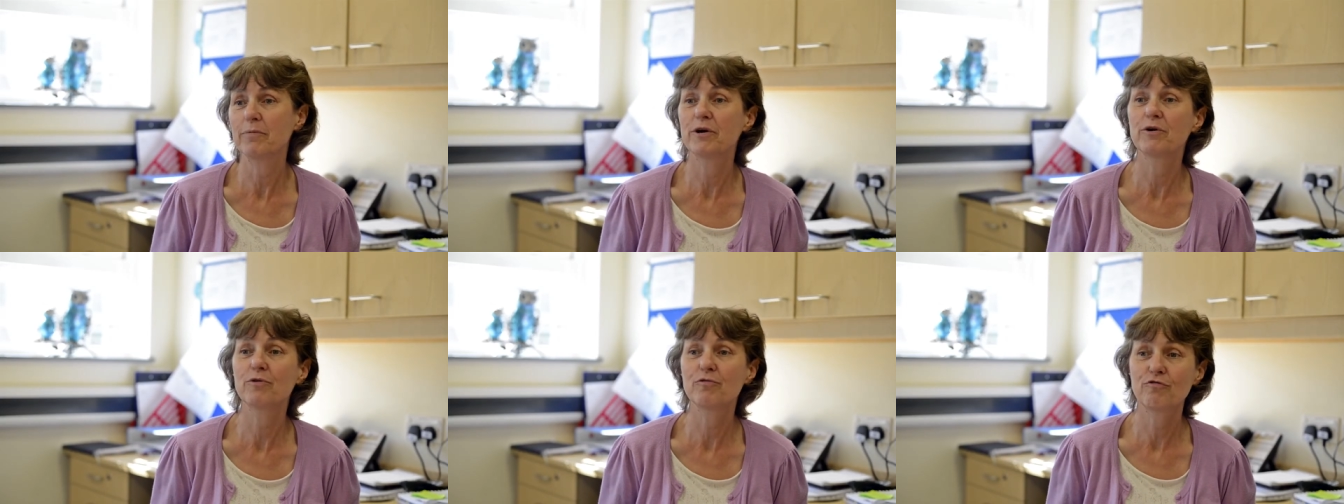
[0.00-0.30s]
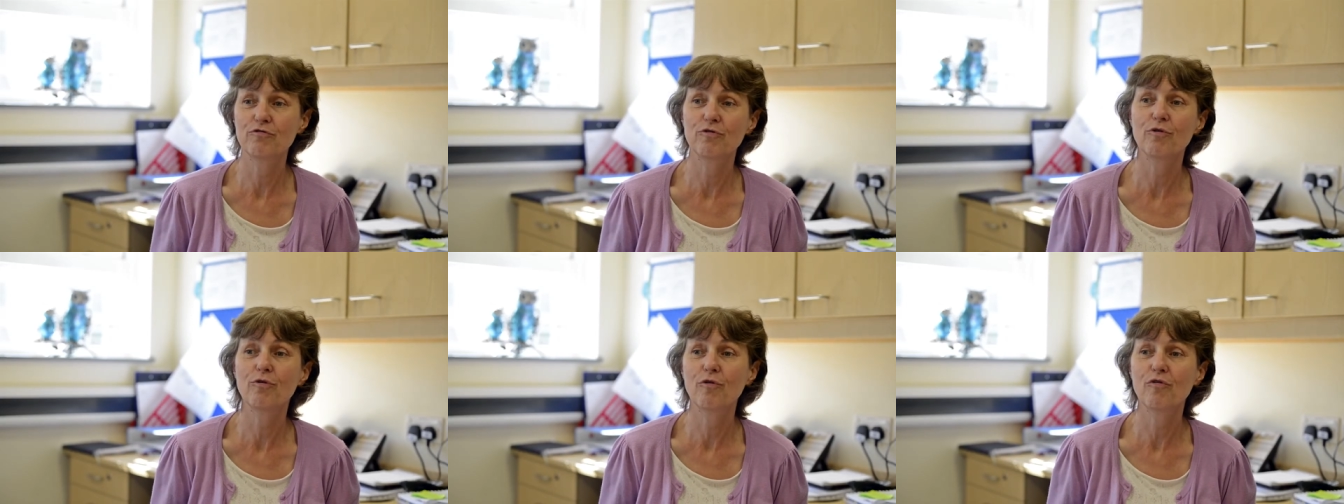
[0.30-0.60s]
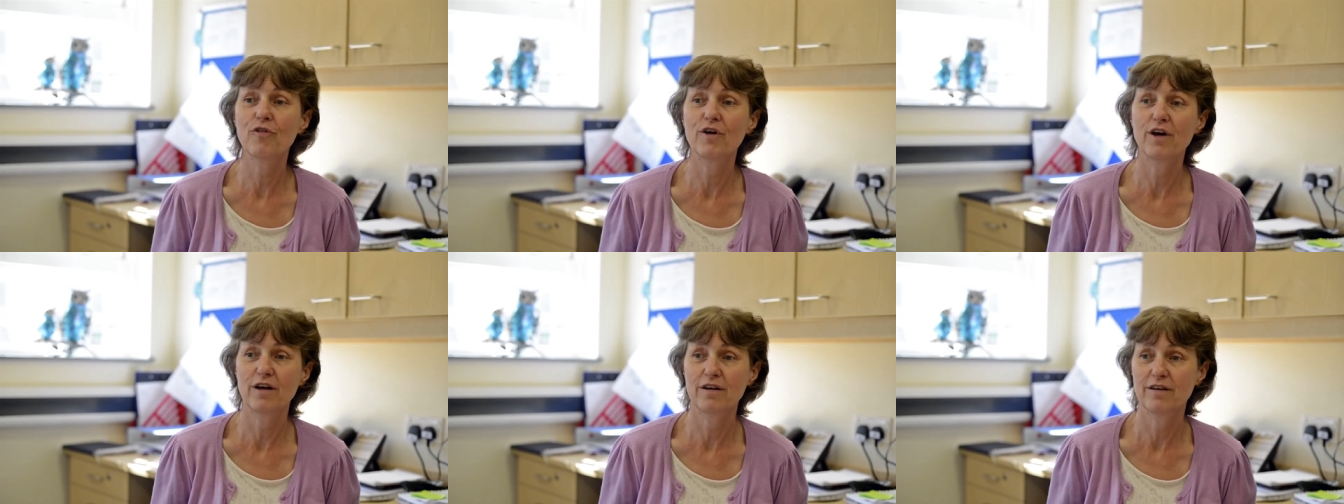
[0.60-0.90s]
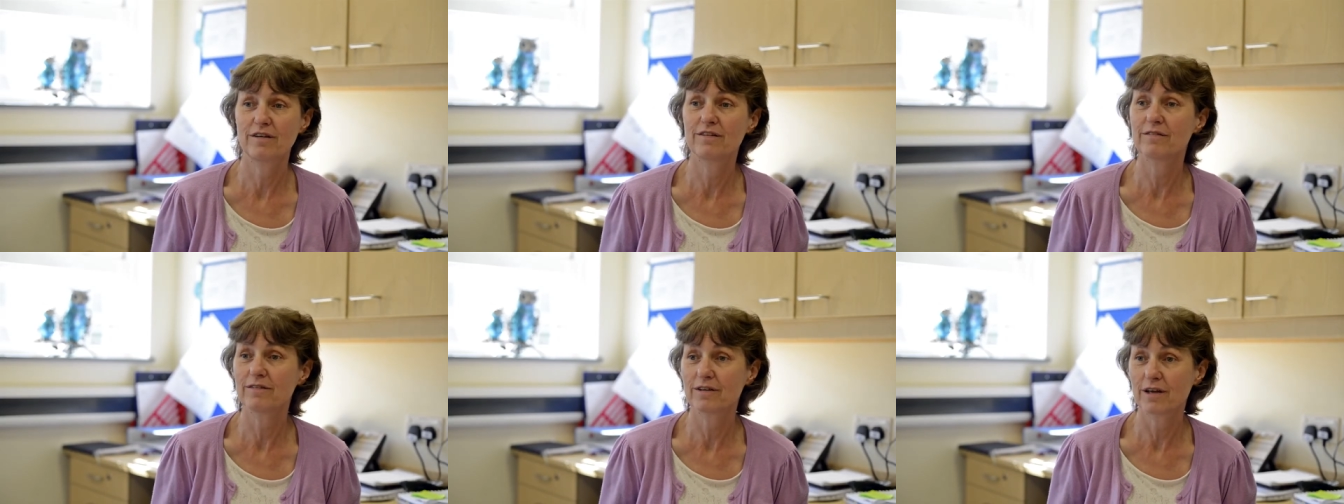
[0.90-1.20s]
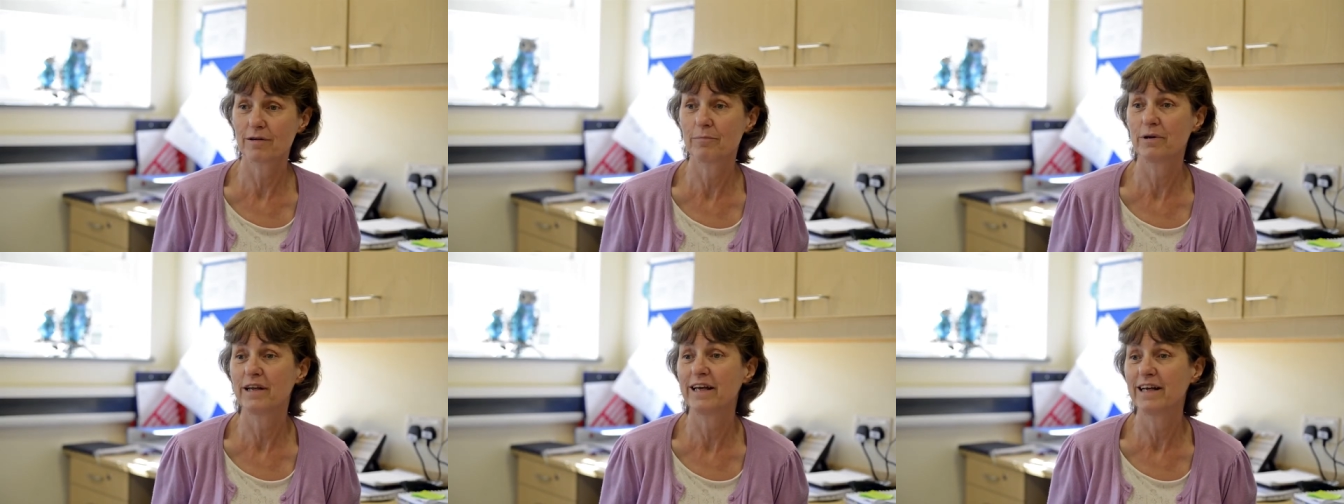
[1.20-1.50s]
built for the
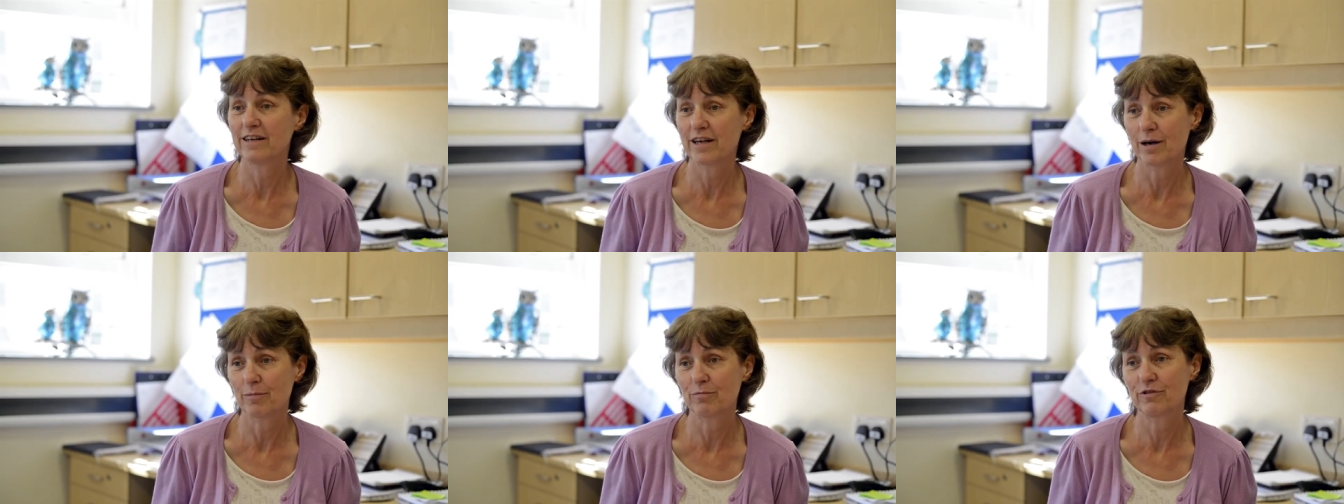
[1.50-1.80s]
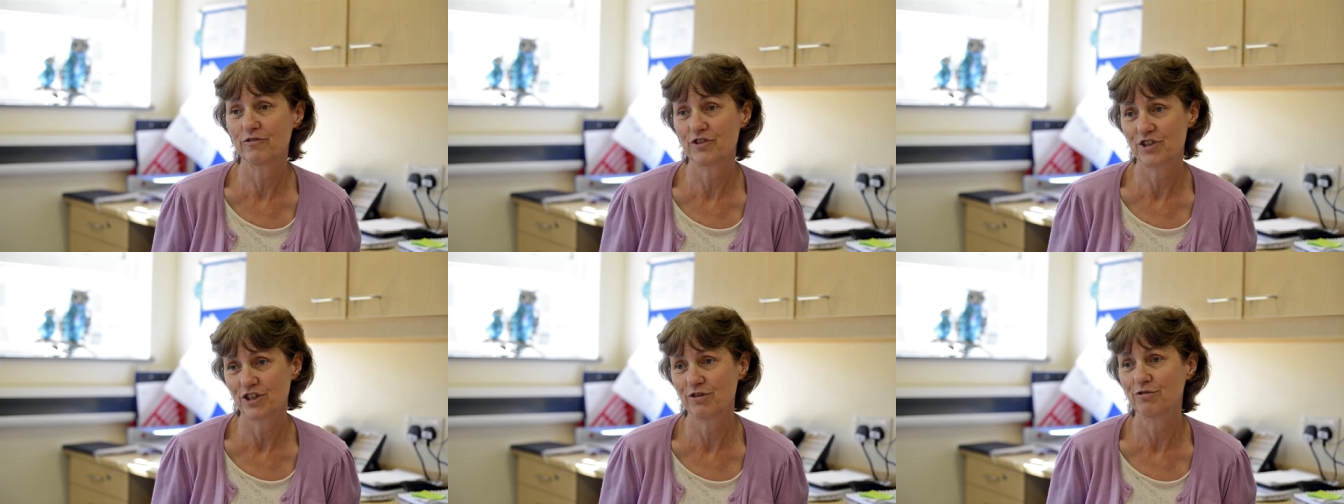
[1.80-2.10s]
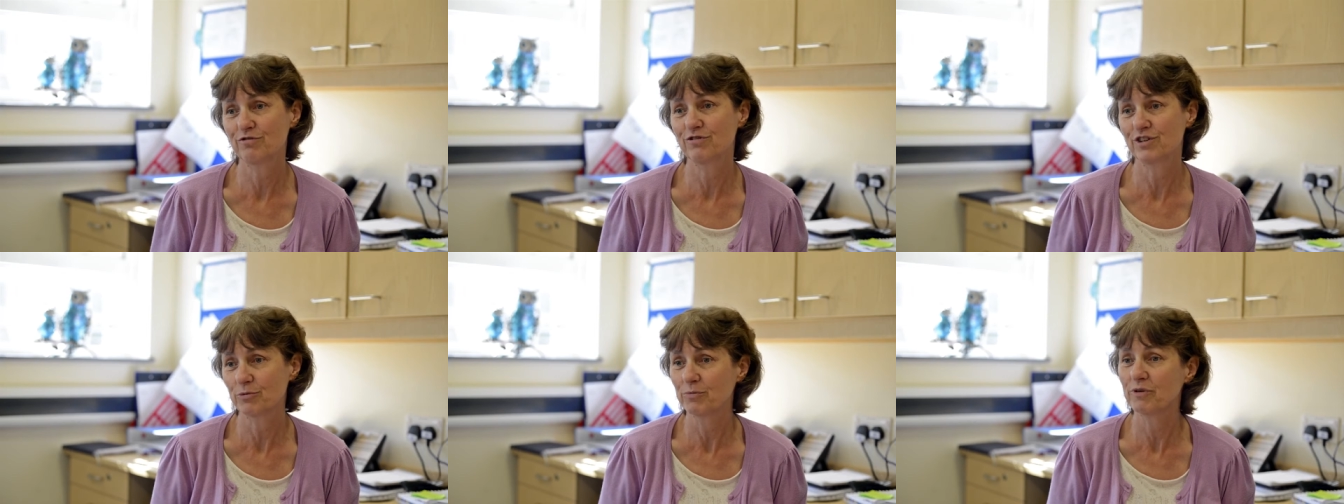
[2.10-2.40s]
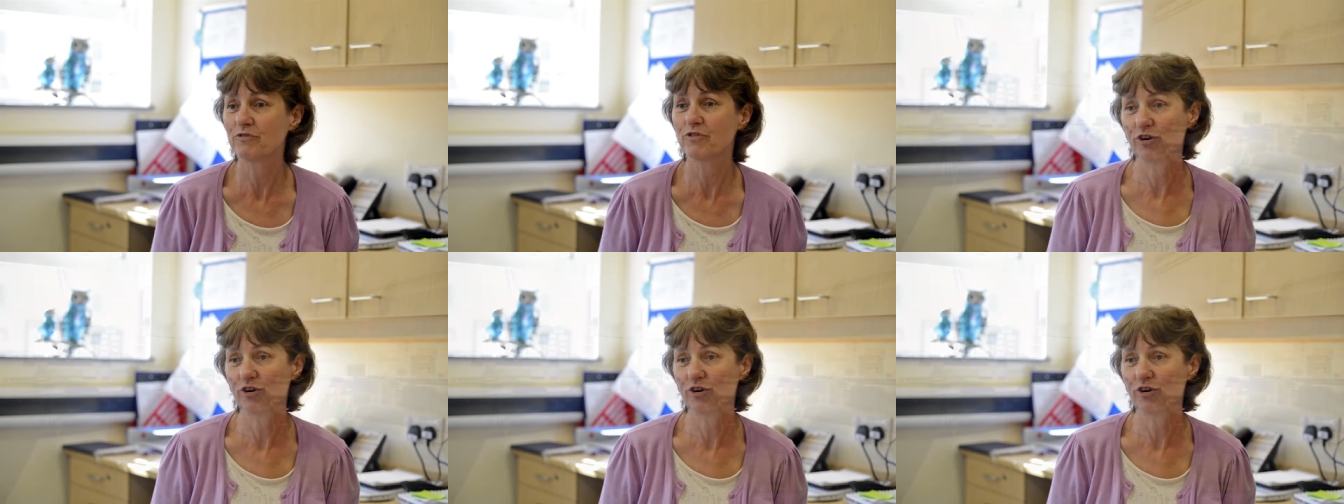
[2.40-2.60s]
complete number of children that we've